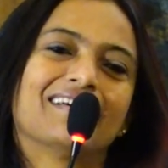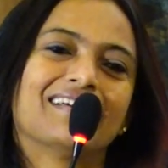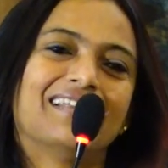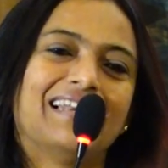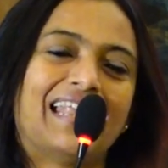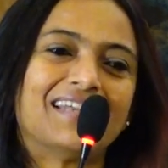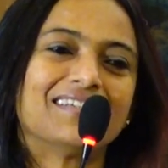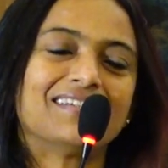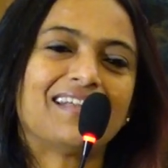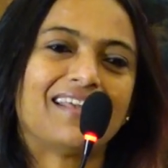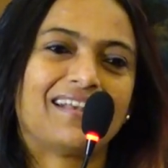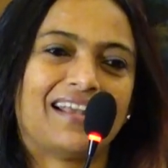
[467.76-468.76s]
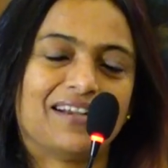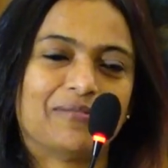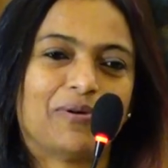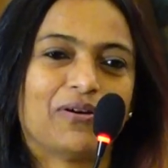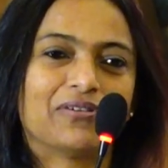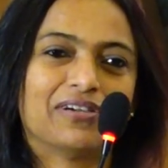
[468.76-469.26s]
Later, I read
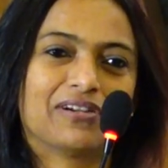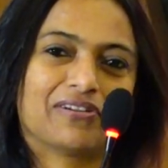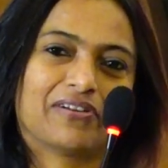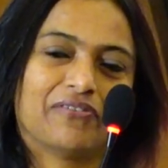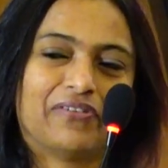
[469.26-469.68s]
about her